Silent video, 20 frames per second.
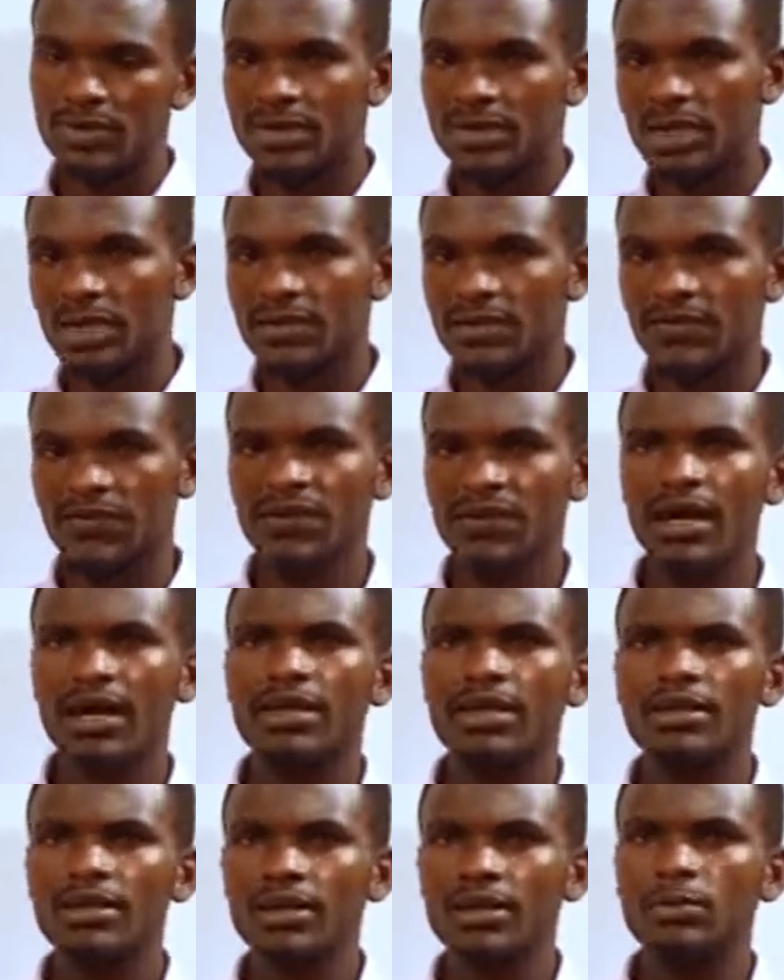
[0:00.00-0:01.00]

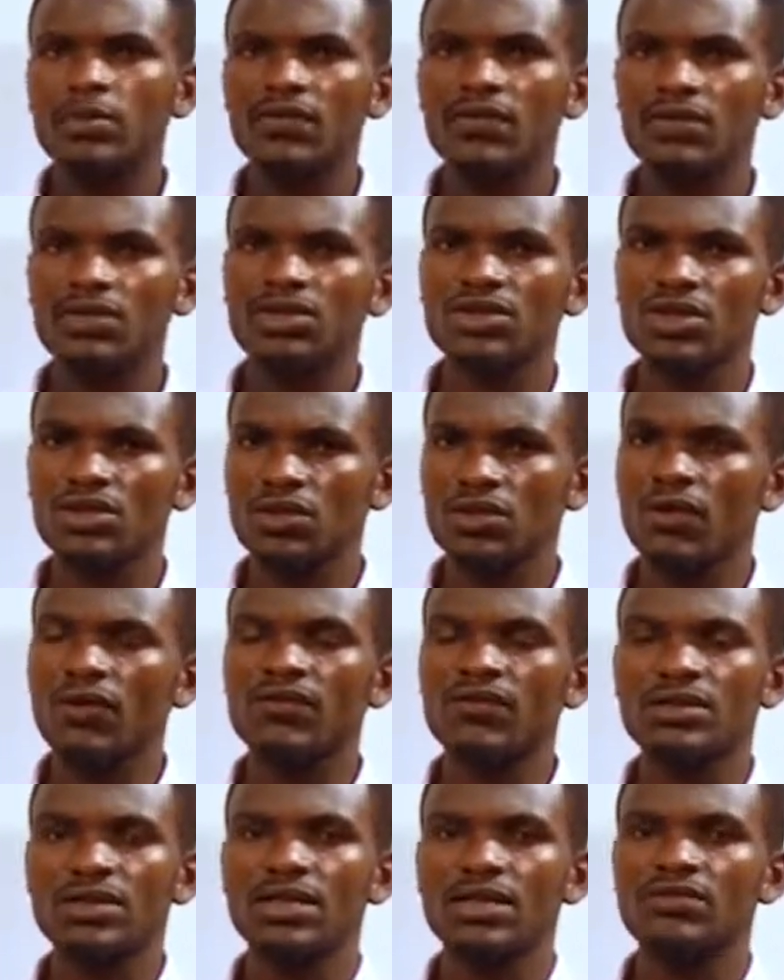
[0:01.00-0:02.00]
satisfy the provision
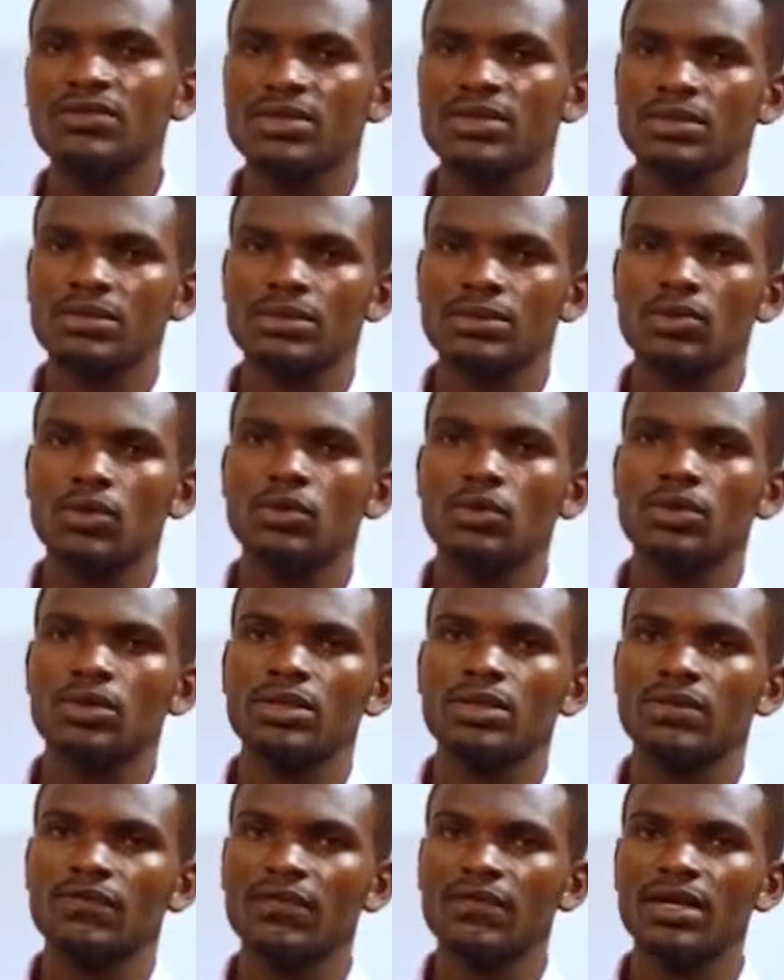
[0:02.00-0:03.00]
of services. So you
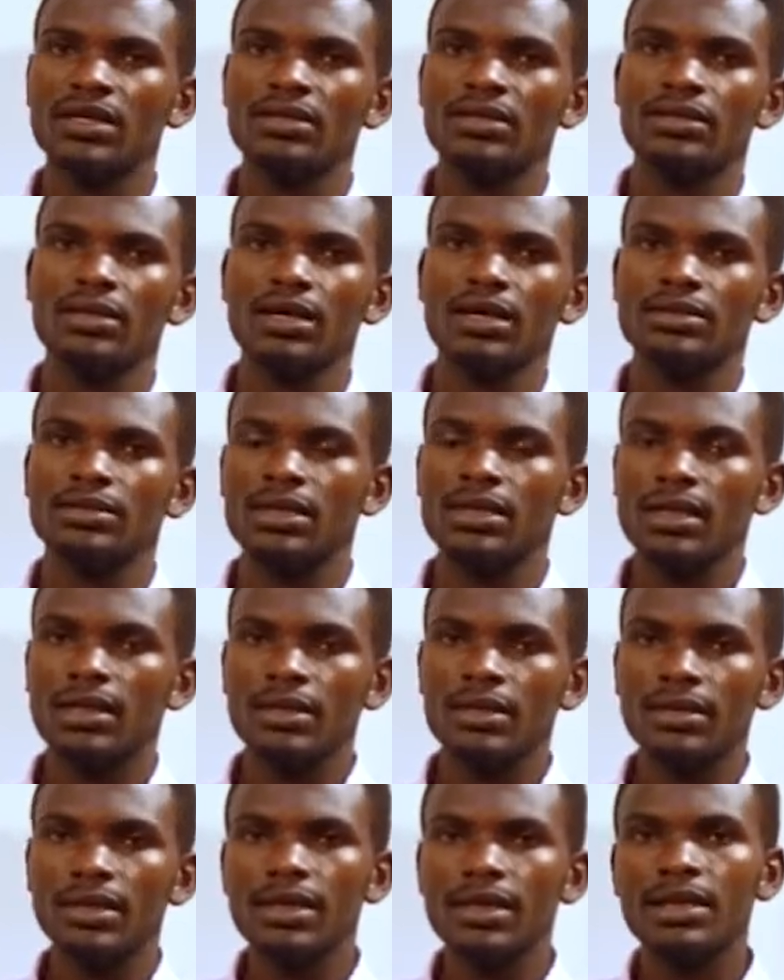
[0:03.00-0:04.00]
can find
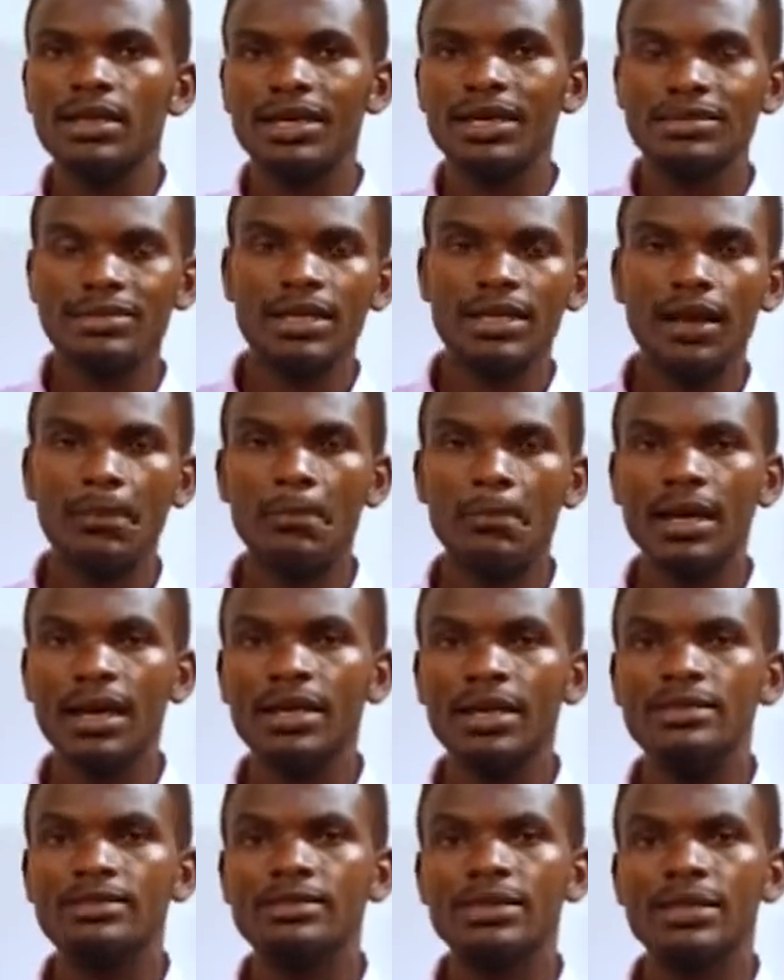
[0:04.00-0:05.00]
that the large
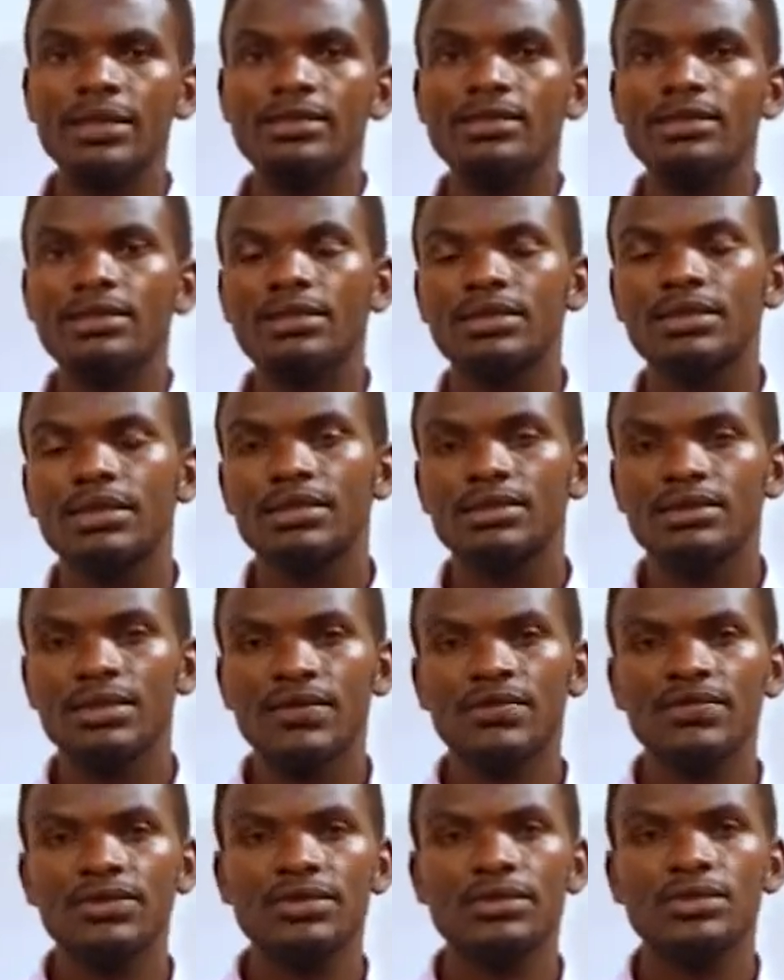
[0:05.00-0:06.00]
number is getting the
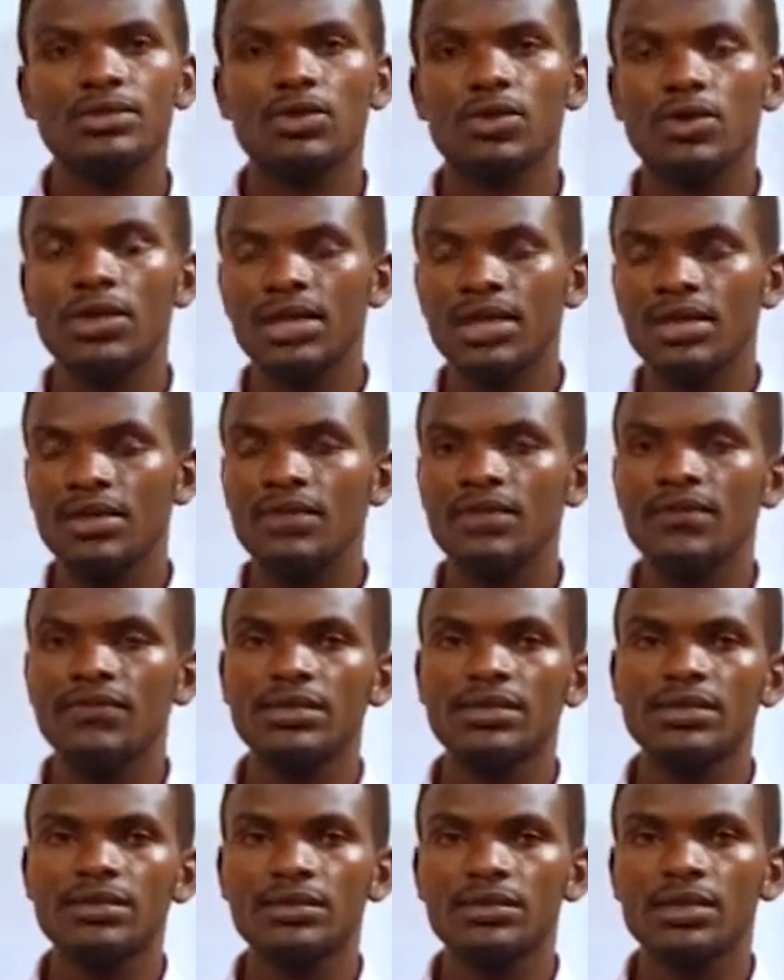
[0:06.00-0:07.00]
services or health
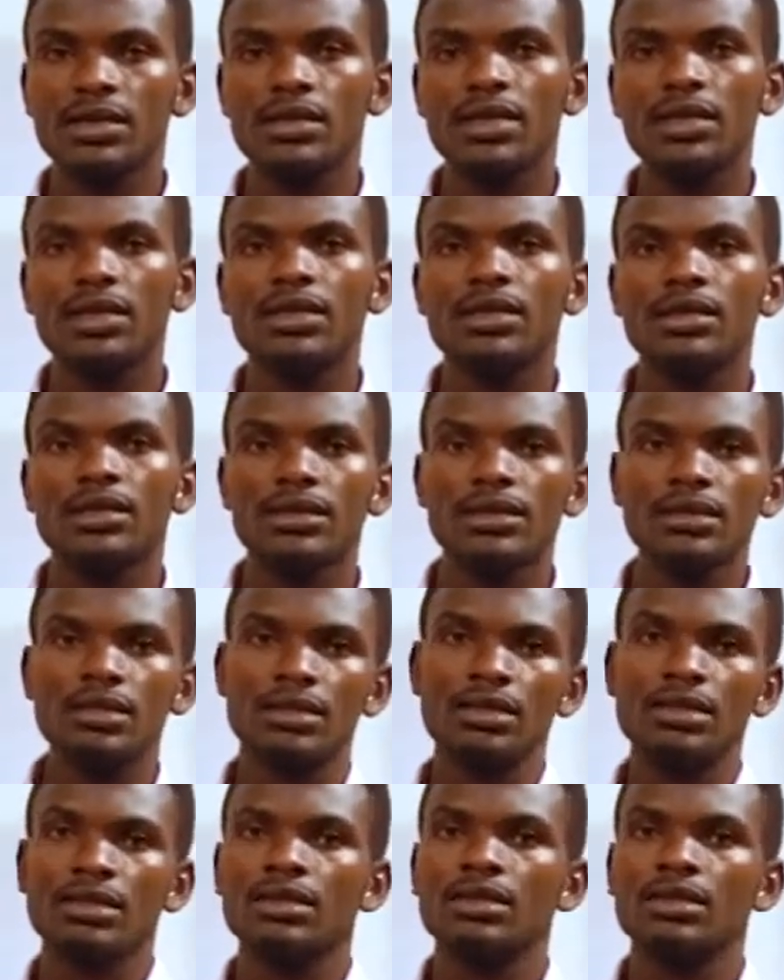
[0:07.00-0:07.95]
services in